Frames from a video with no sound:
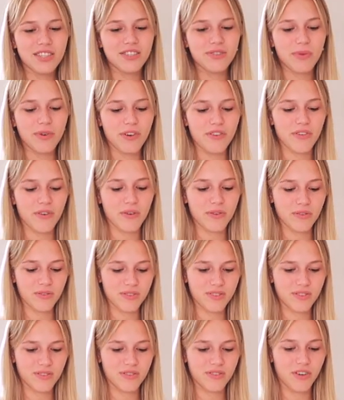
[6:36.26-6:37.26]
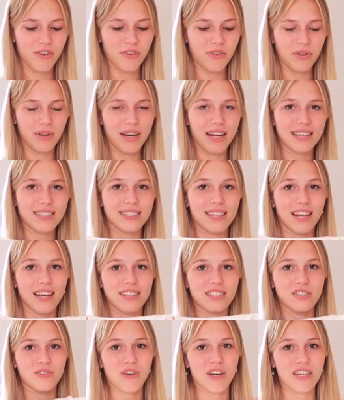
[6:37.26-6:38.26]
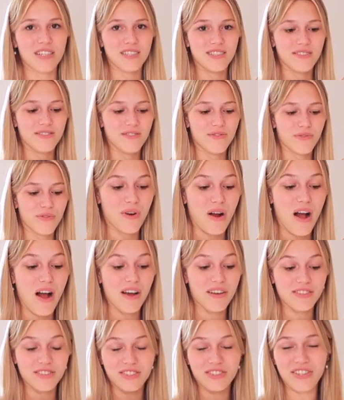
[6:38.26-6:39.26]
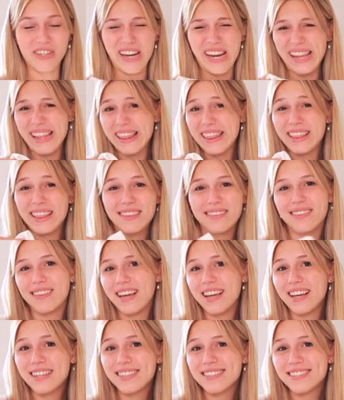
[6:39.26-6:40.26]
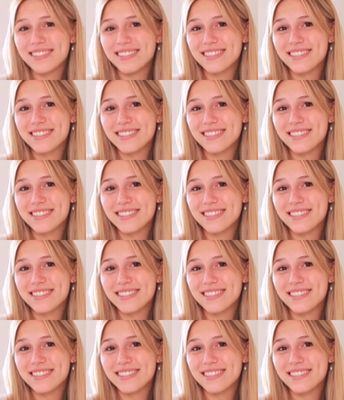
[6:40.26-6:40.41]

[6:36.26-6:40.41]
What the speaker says: just one of those turtlenecks that is great for underneath things.